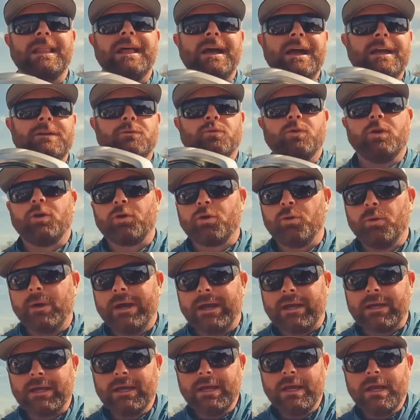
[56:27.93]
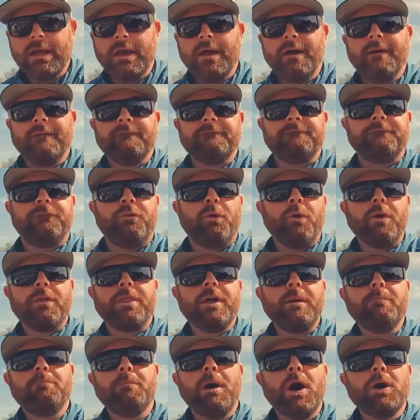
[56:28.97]
line real quick. For
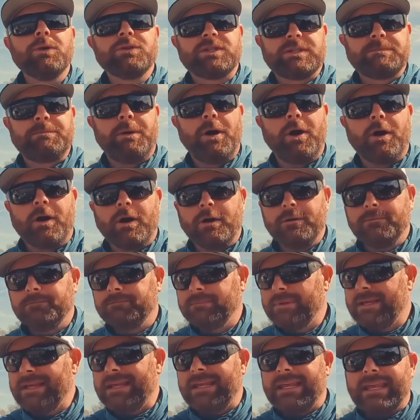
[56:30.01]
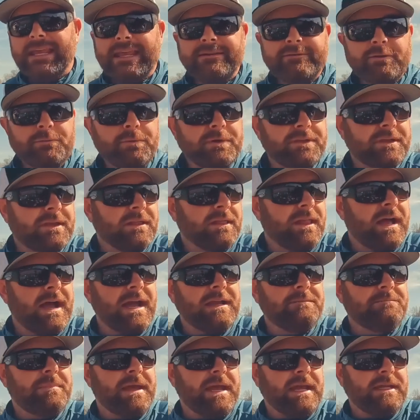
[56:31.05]
the most part, even with
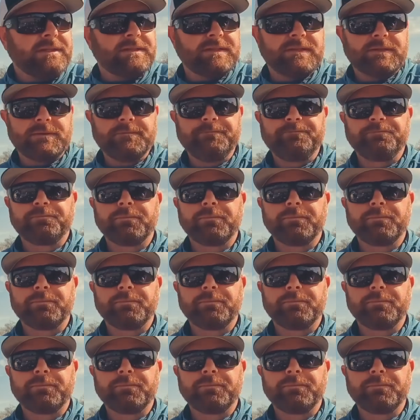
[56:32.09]
glide baits,